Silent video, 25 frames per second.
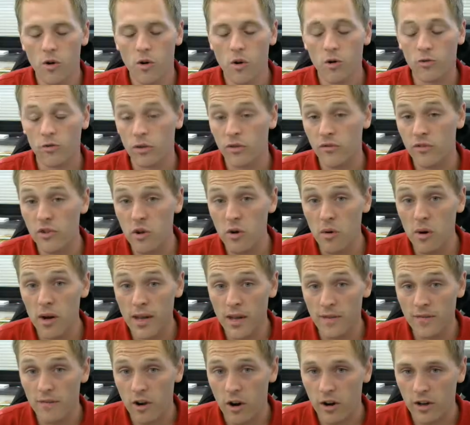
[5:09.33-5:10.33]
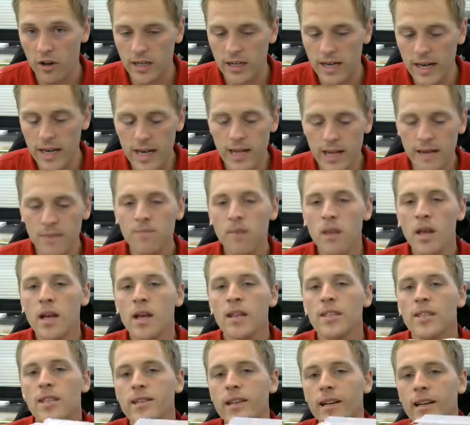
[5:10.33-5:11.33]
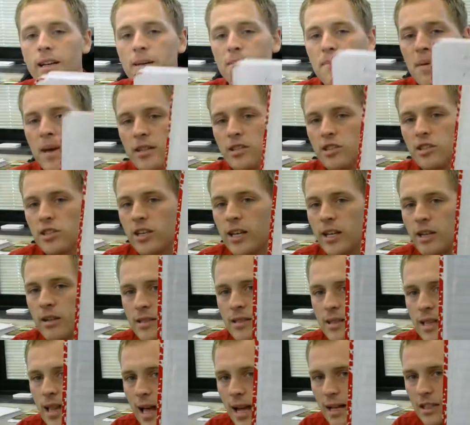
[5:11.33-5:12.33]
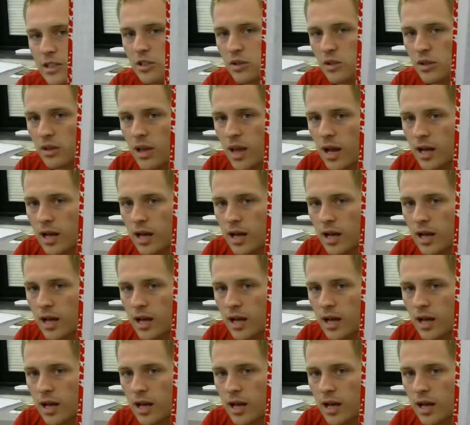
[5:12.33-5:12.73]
or review it if you already did. The second page, again, is latitude and